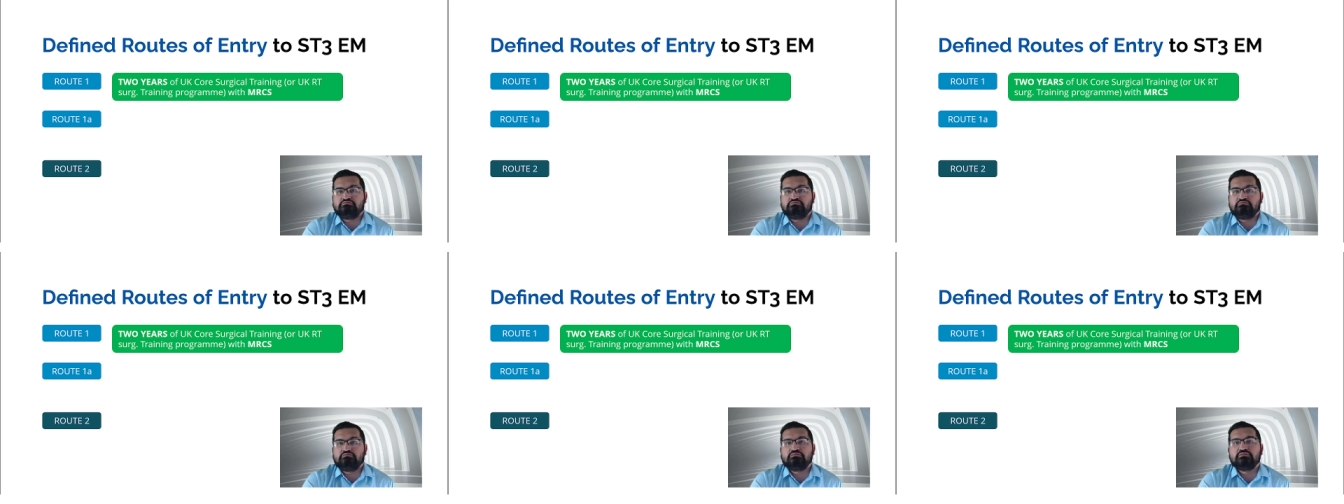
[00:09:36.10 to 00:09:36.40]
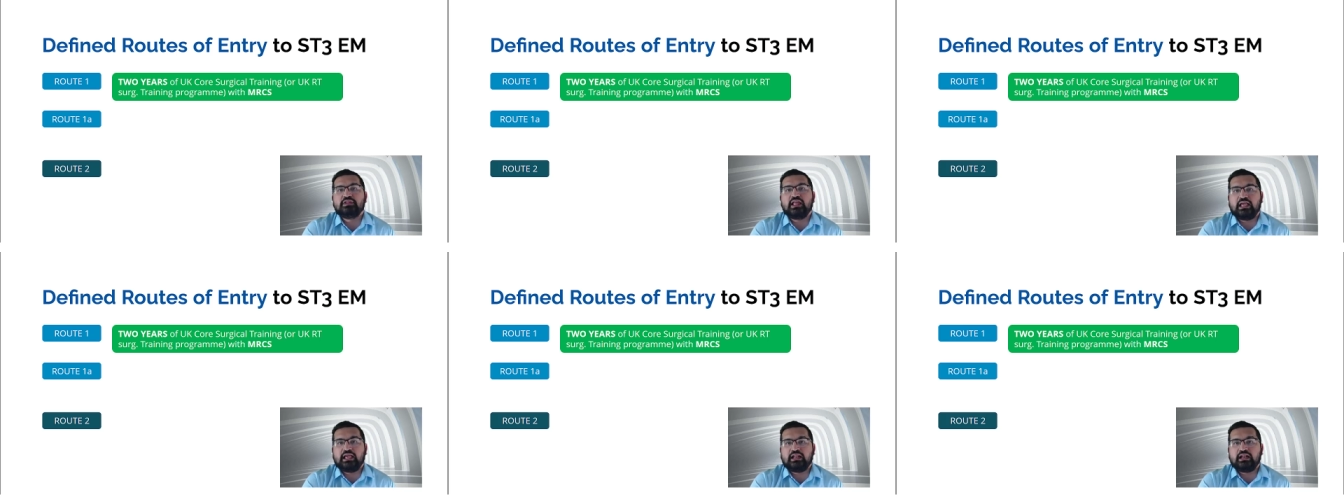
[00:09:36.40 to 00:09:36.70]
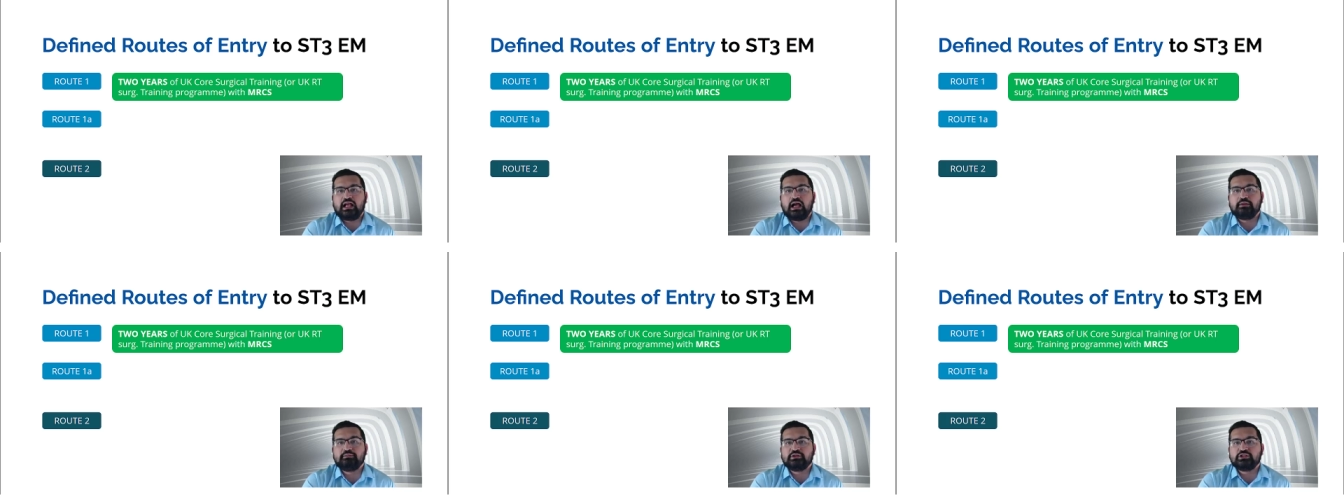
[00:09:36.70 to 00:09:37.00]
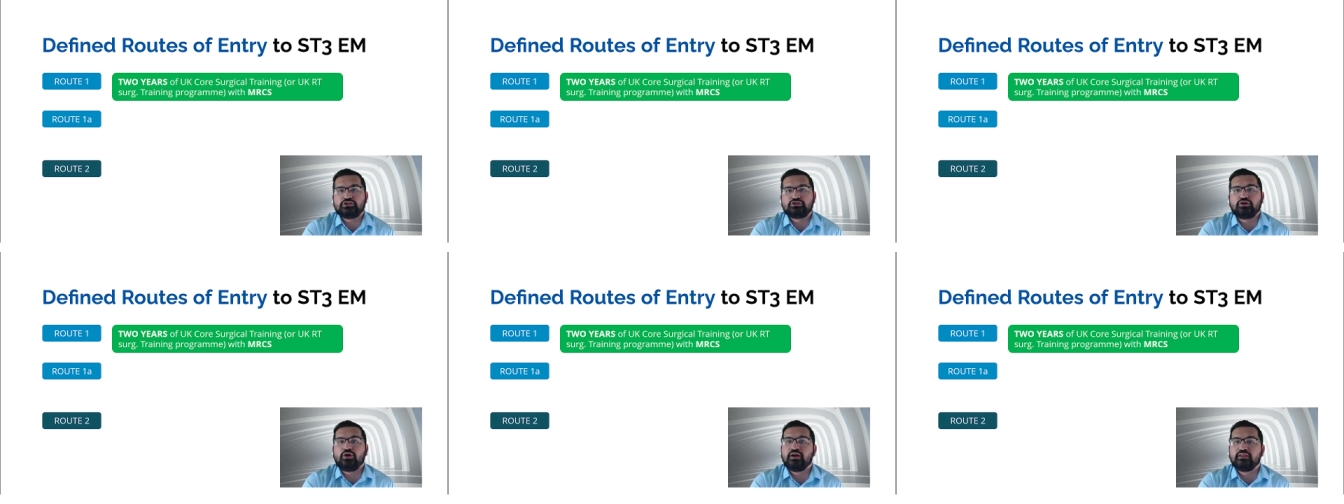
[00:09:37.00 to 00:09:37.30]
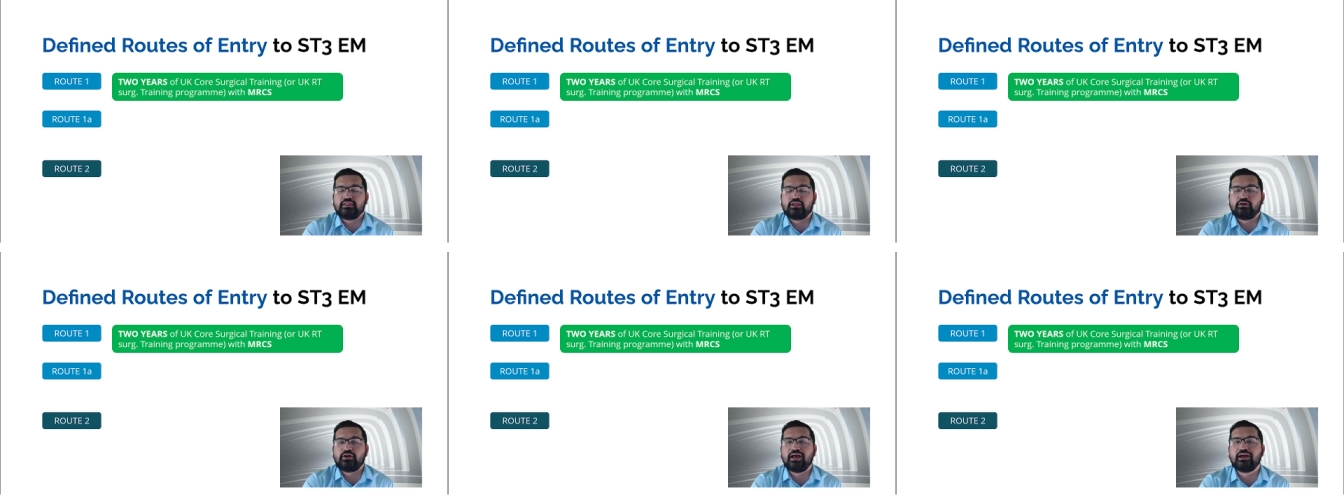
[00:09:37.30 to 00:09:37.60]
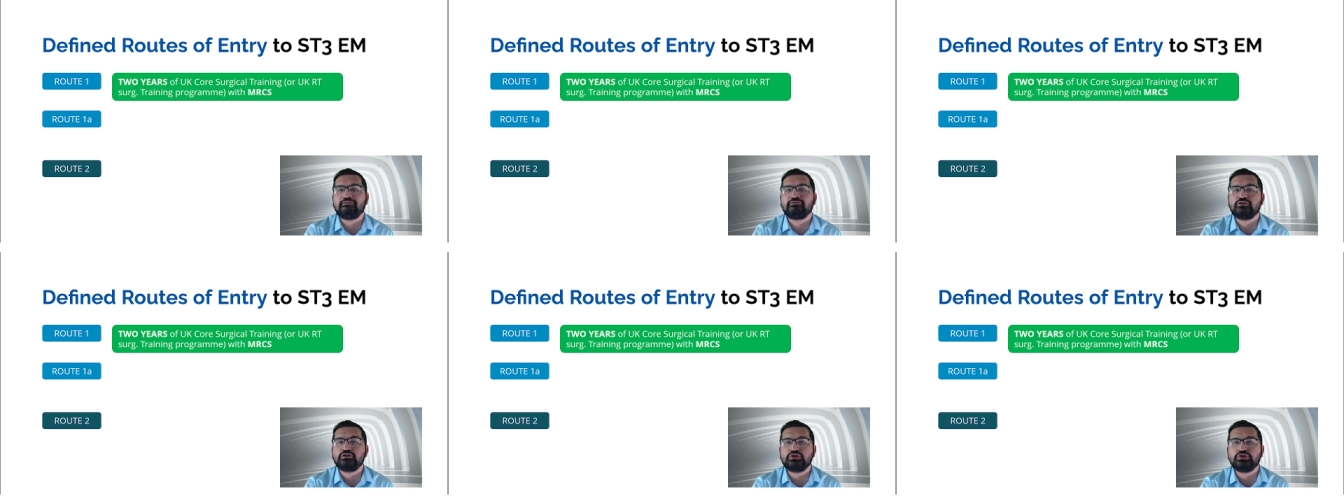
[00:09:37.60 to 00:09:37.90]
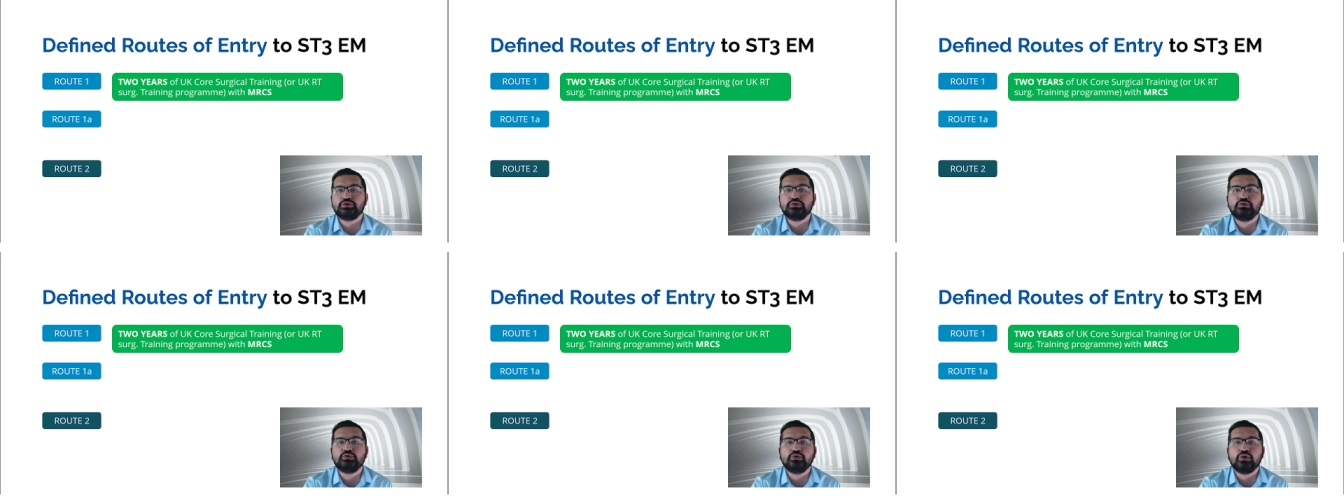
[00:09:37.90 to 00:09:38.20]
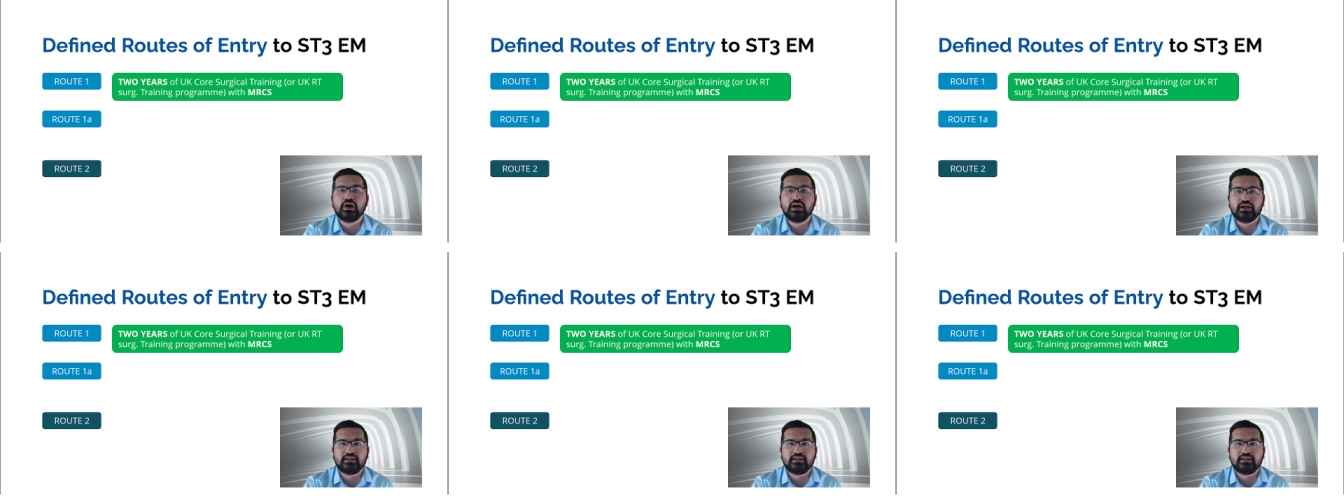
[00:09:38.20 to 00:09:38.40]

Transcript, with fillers: they can come and join they don't have to do